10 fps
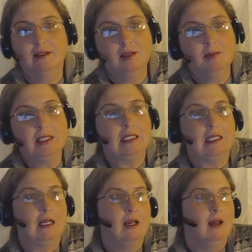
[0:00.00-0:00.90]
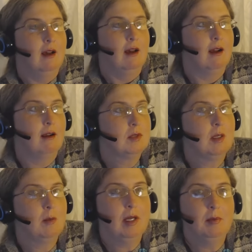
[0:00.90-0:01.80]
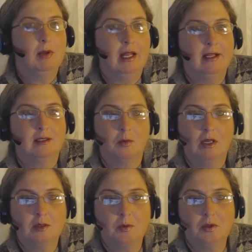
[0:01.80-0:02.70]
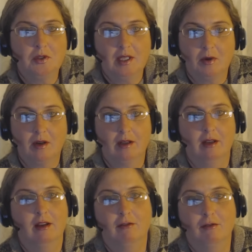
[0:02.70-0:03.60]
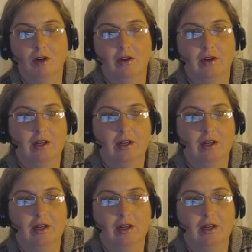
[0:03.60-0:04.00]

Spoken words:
This could be somebody planning a surprise birthday party for you,